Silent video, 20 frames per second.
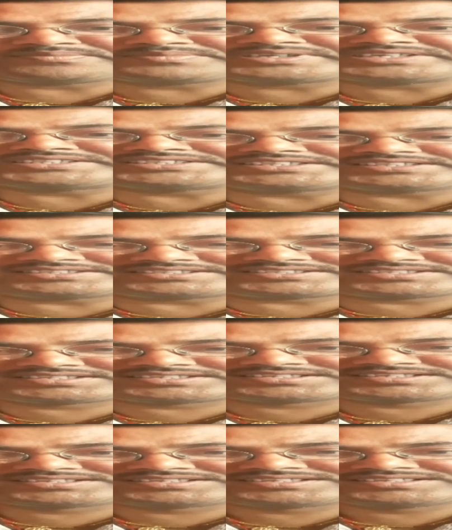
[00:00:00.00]
Visit
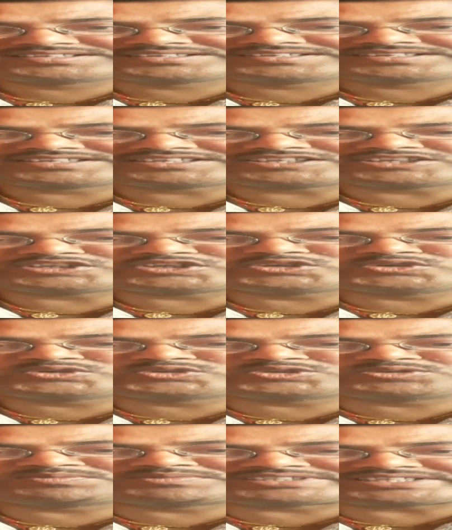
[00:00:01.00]

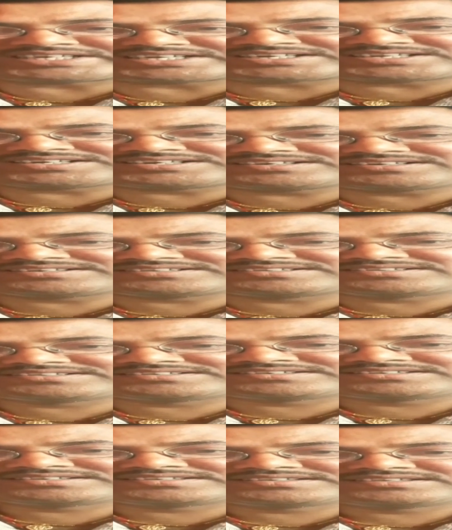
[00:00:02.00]
YouTube channel
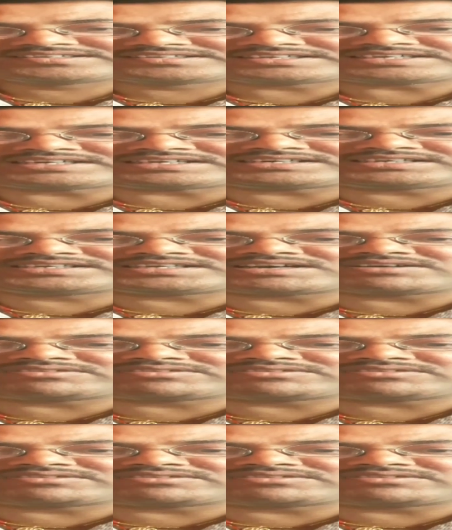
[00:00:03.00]
and